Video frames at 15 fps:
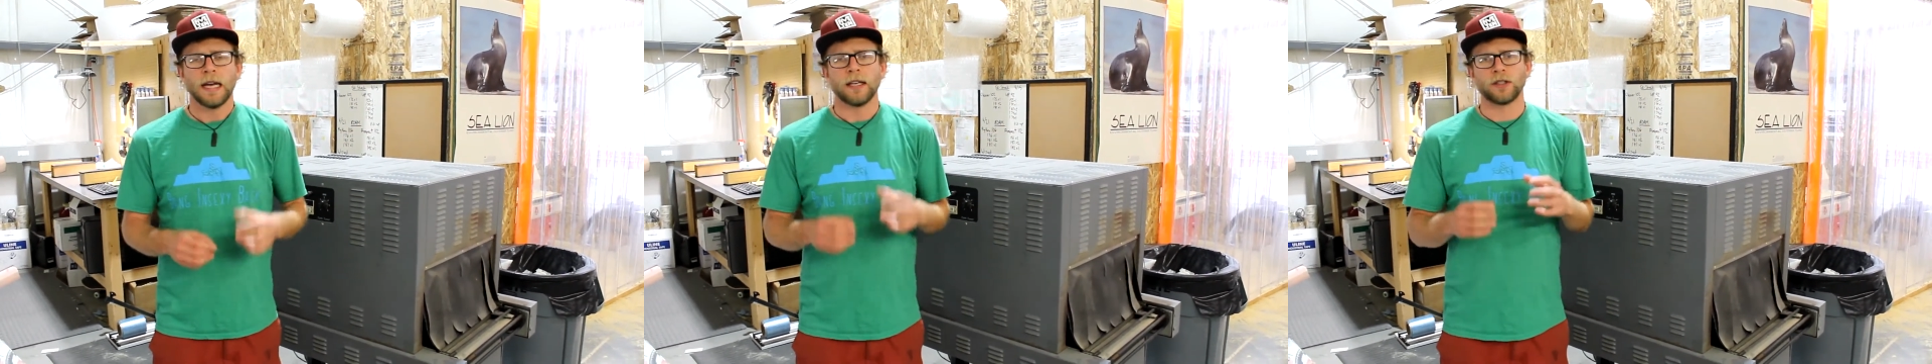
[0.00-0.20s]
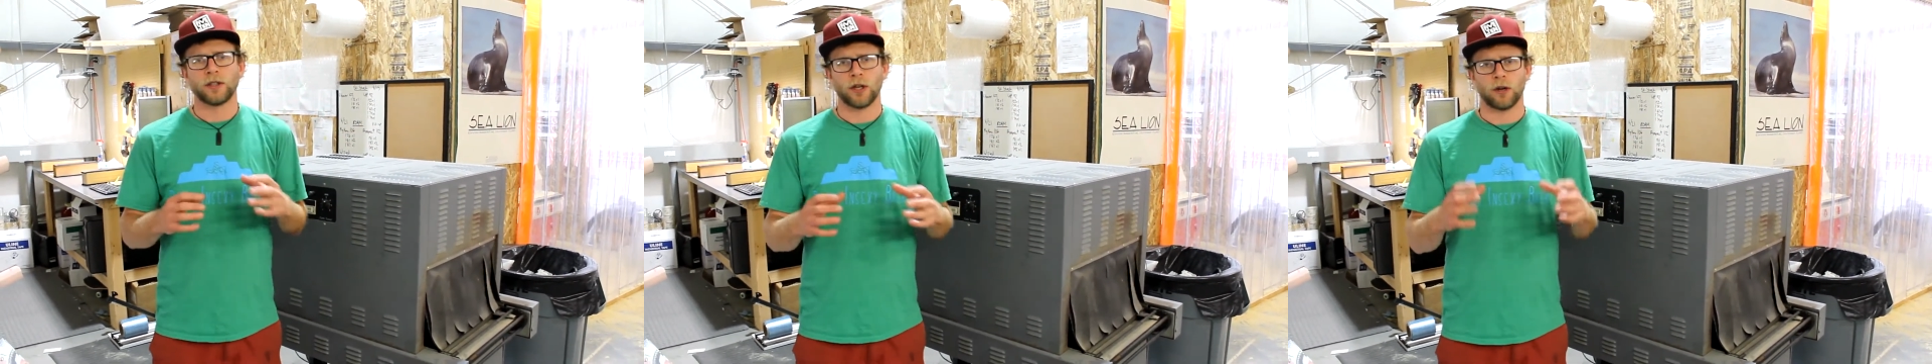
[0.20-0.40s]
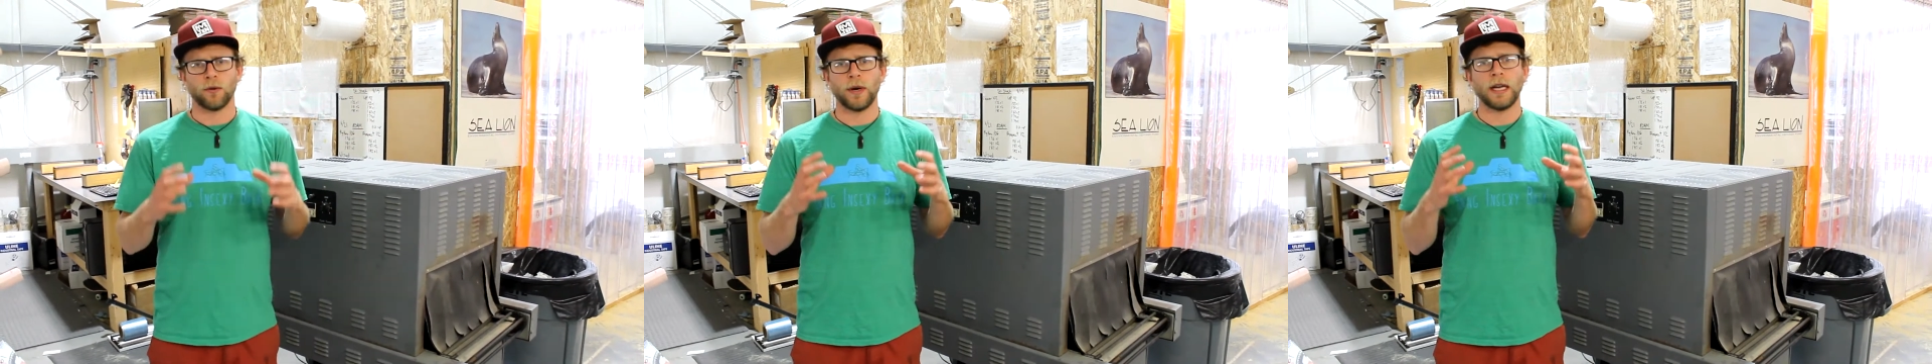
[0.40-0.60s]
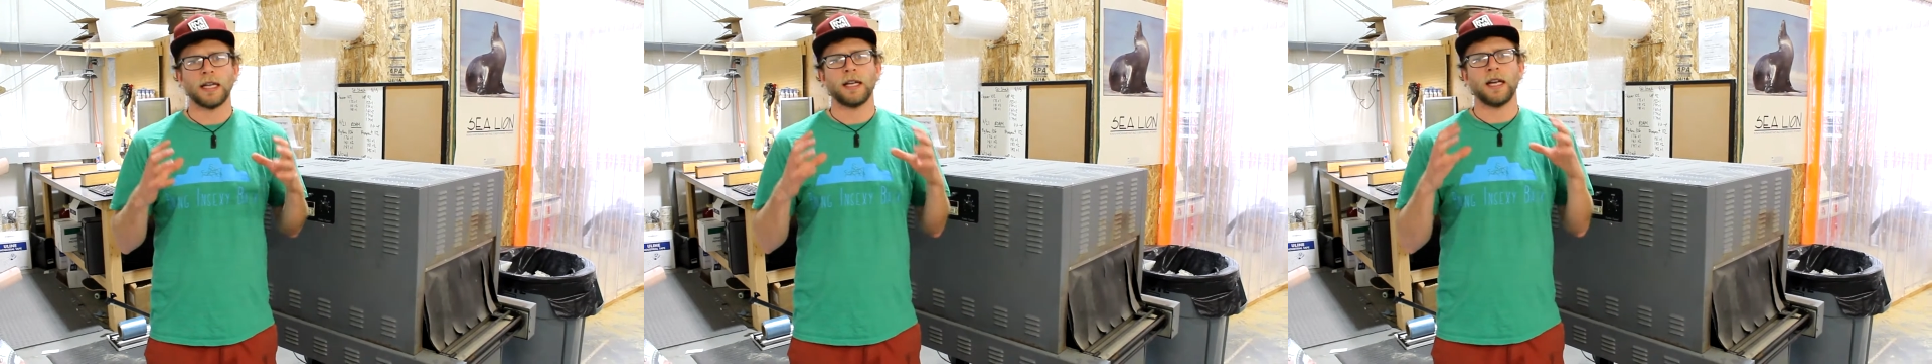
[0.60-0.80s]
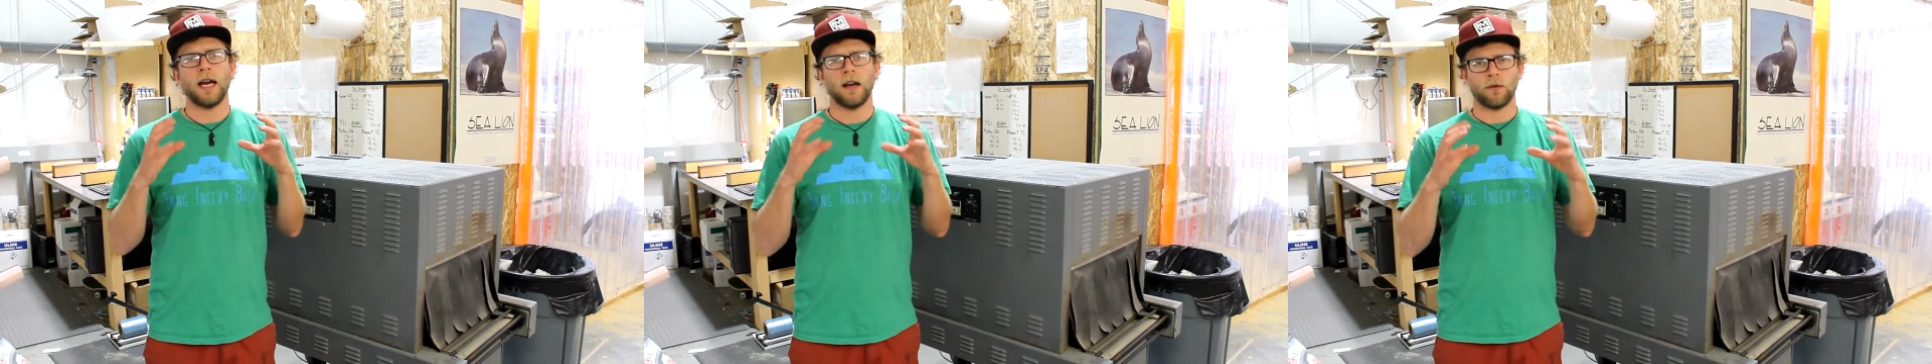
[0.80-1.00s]
is going to
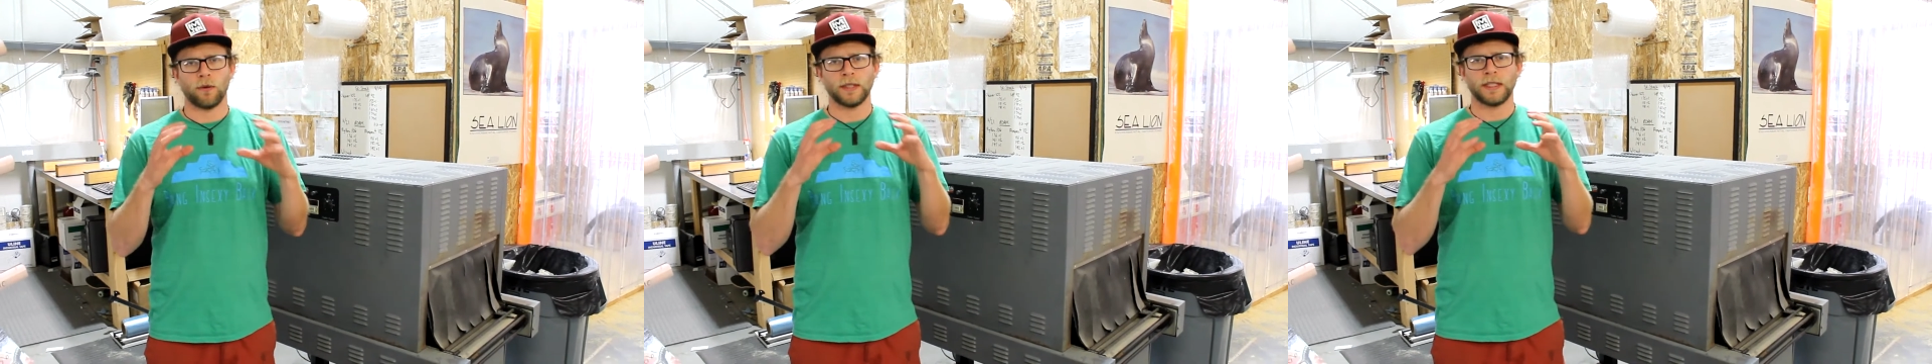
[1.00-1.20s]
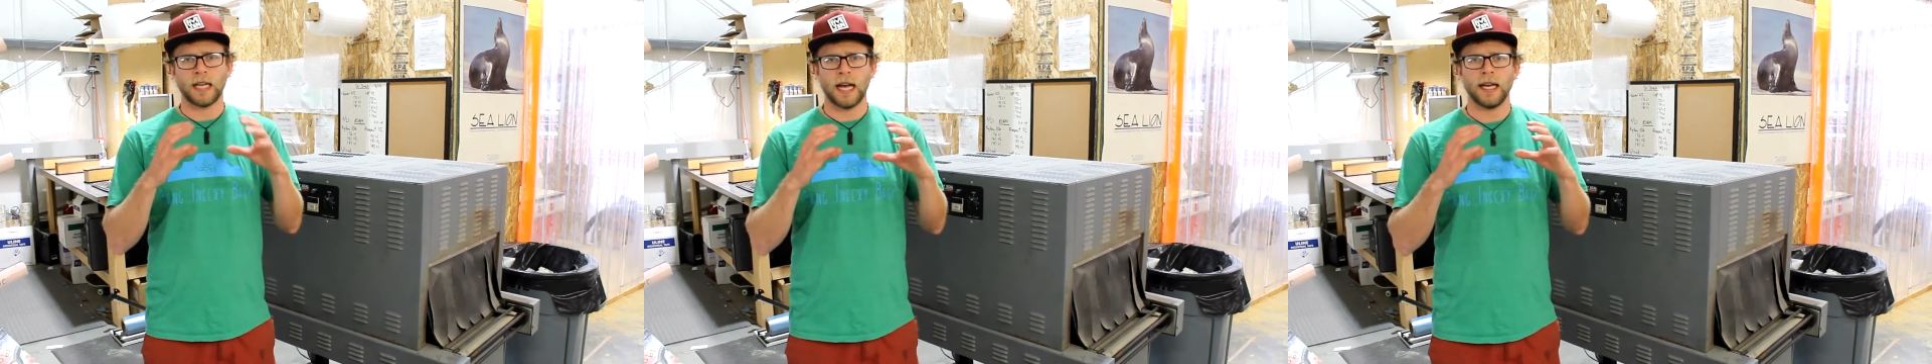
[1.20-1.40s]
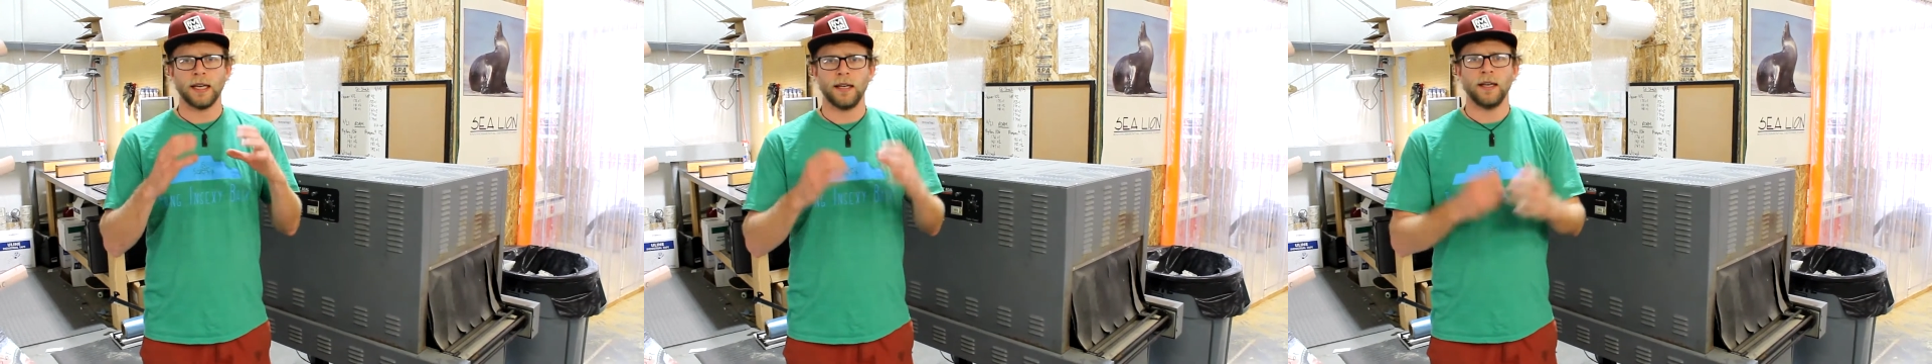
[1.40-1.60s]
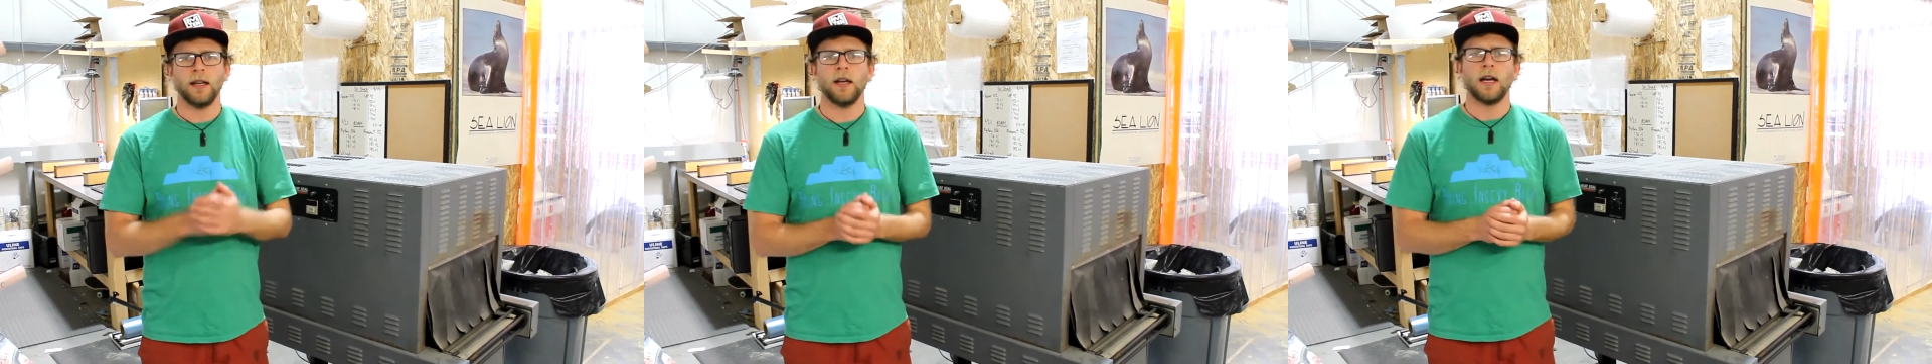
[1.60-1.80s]
really retain